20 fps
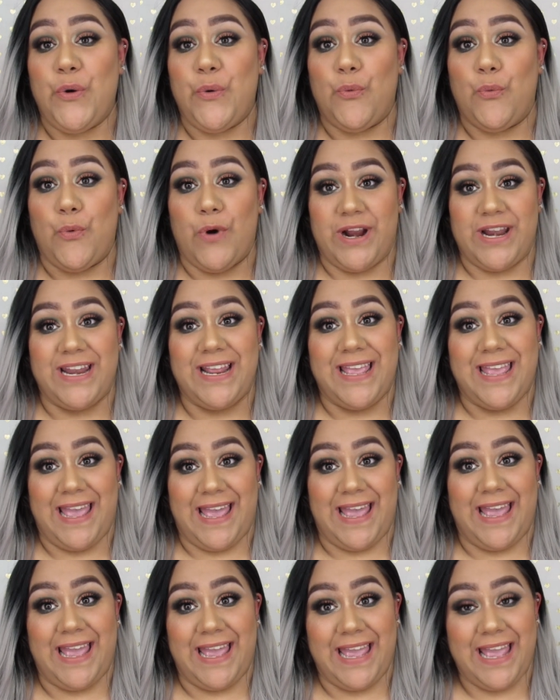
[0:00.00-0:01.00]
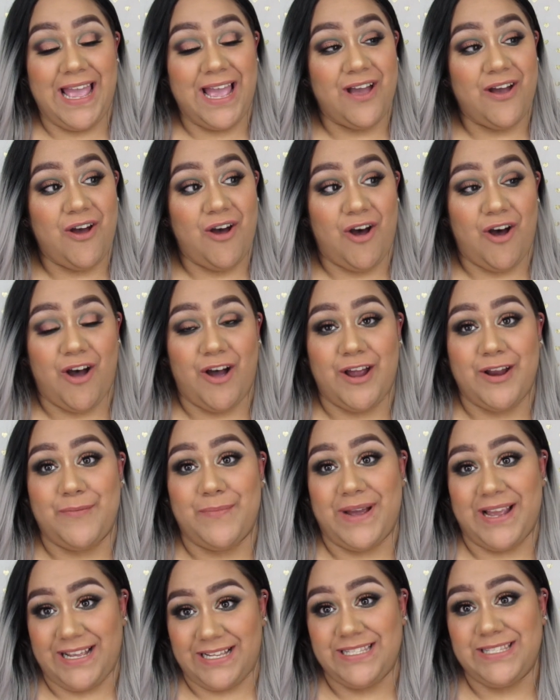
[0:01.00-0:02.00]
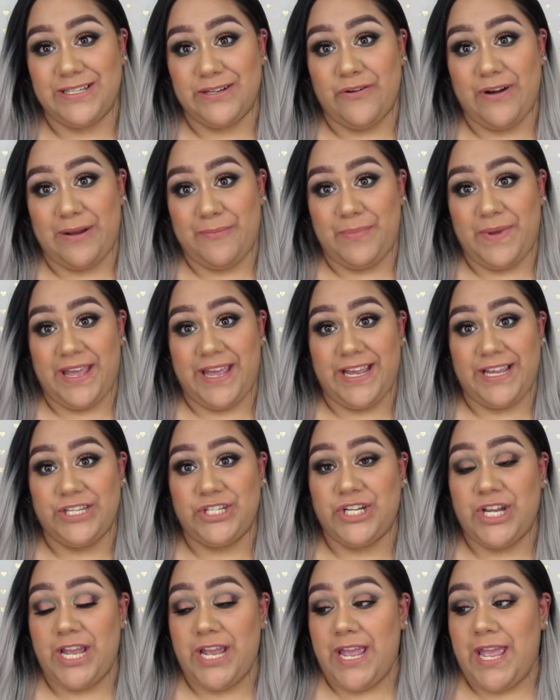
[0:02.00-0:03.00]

1K on my Instagram page.